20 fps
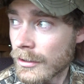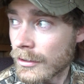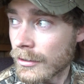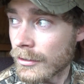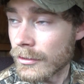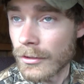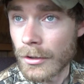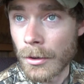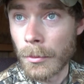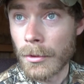
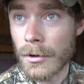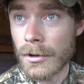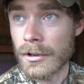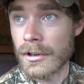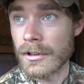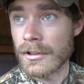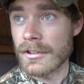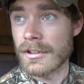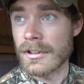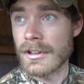So we're going
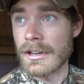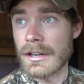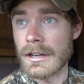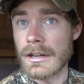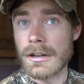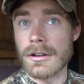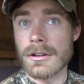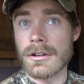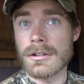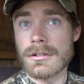to sit
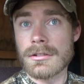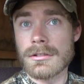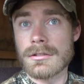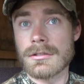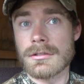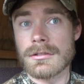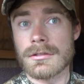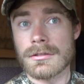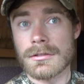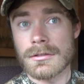here,
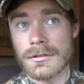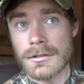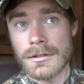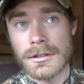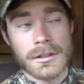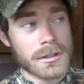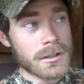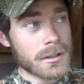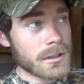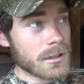
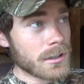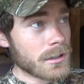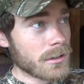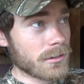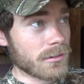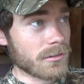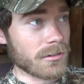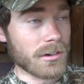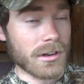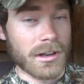
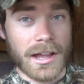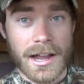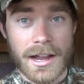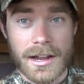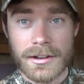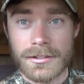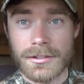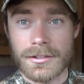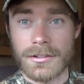relax,